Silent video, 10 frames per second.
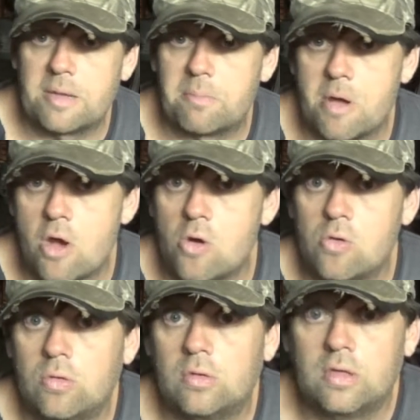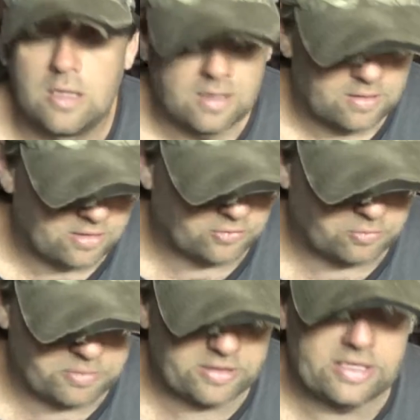a bow, this would
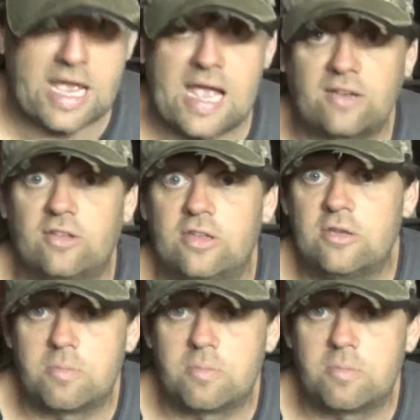be the axe that you'd